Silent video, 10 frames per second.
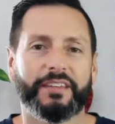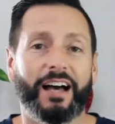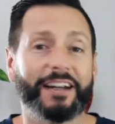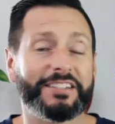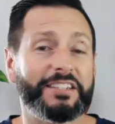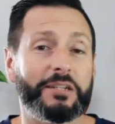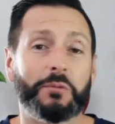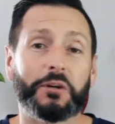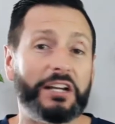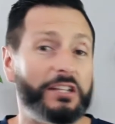Honestly,
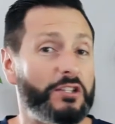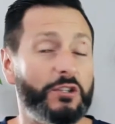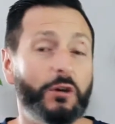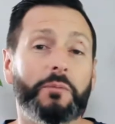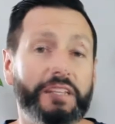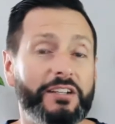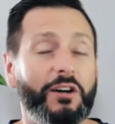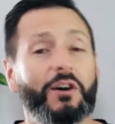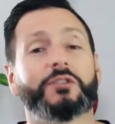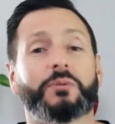we're getting so many
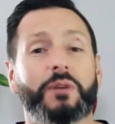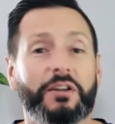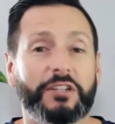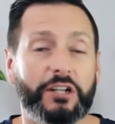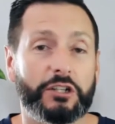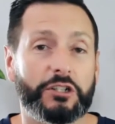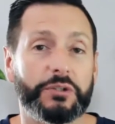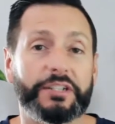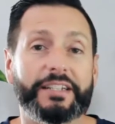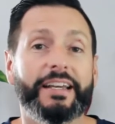calls around the
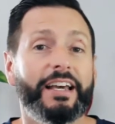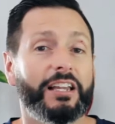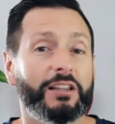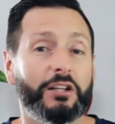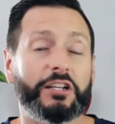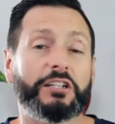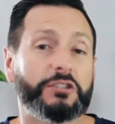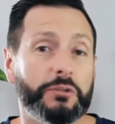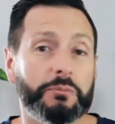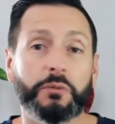country looking
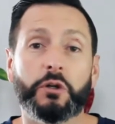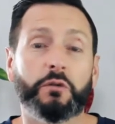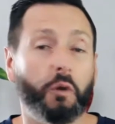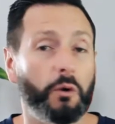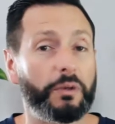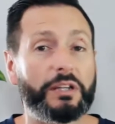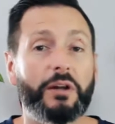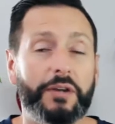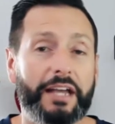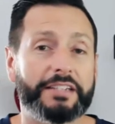to move or
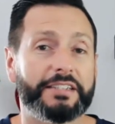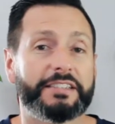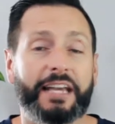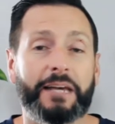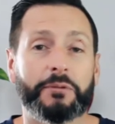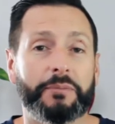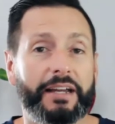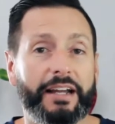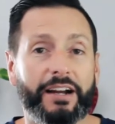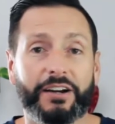relocate to the Tampa
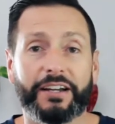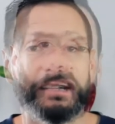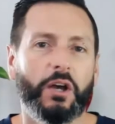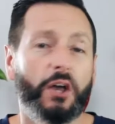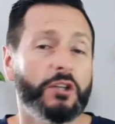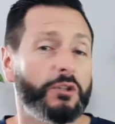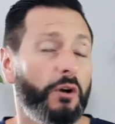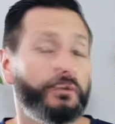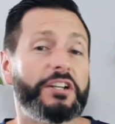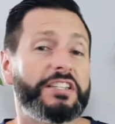Bay area. So
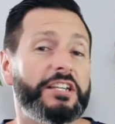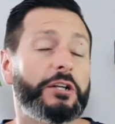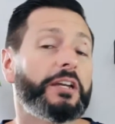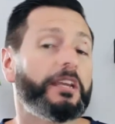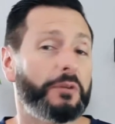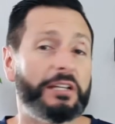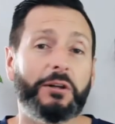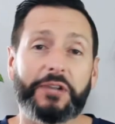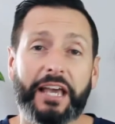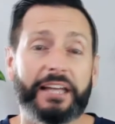if you're considering
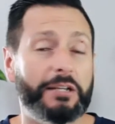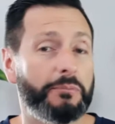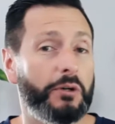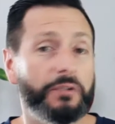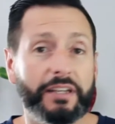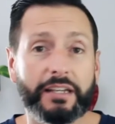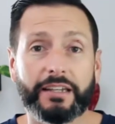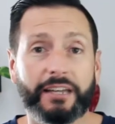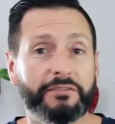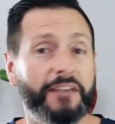relocating,
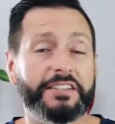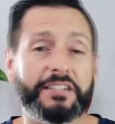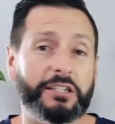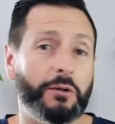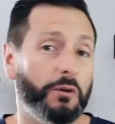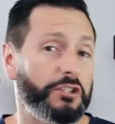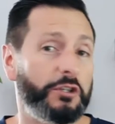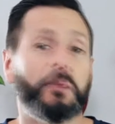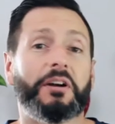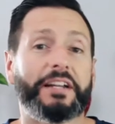moving, investing, or
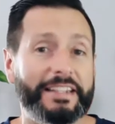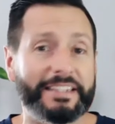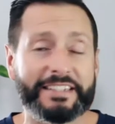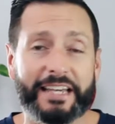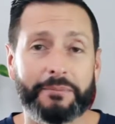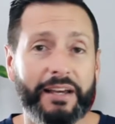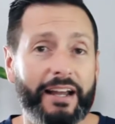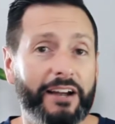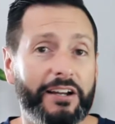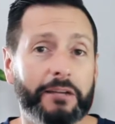snowbirding in the Tampa
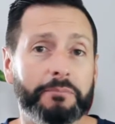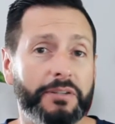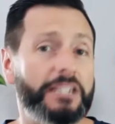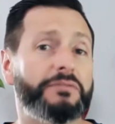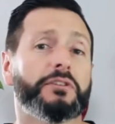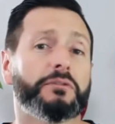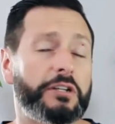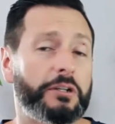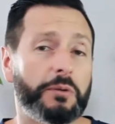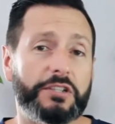area, please feel
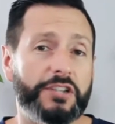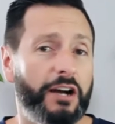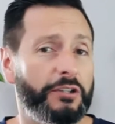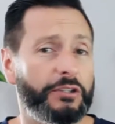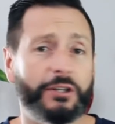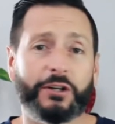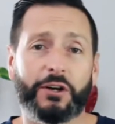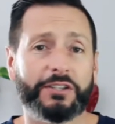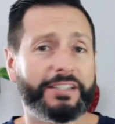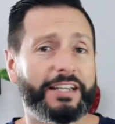free to reach out. You can
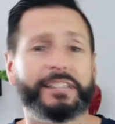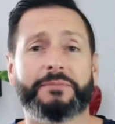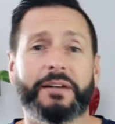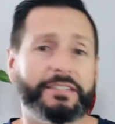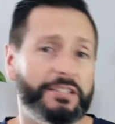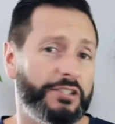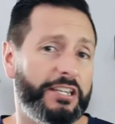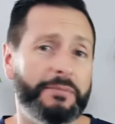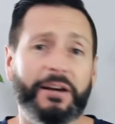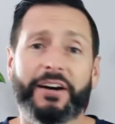call, text, message,
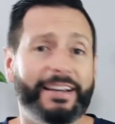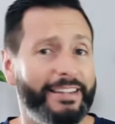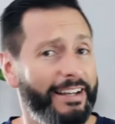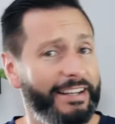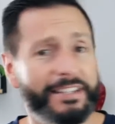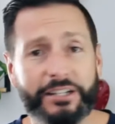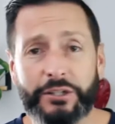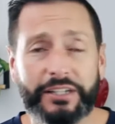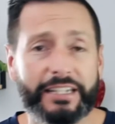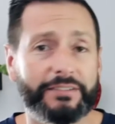email. Heck, like I said,
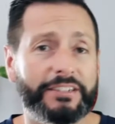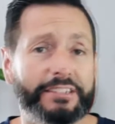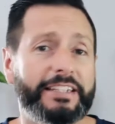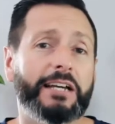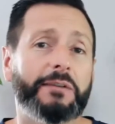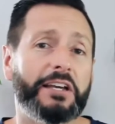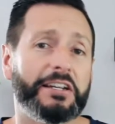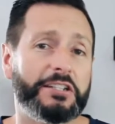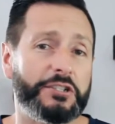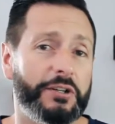you can even DM me on
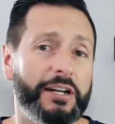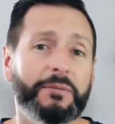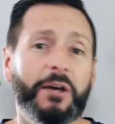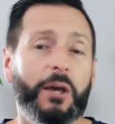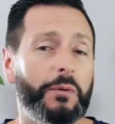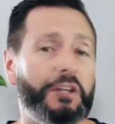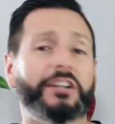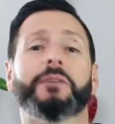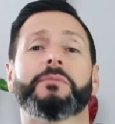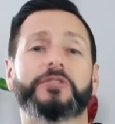Instagram. When it
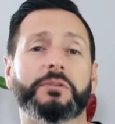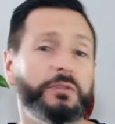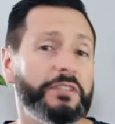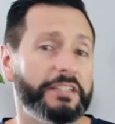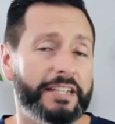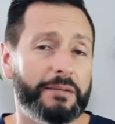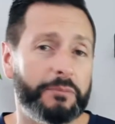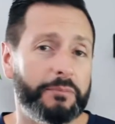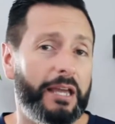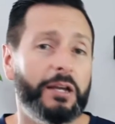comes to moving to Tampa
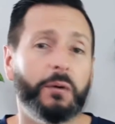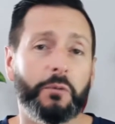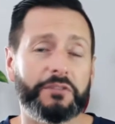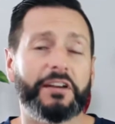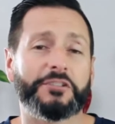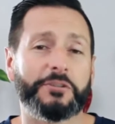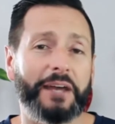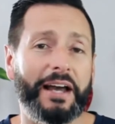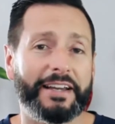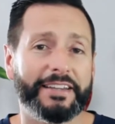Bay, we've got your
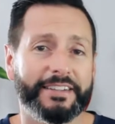back.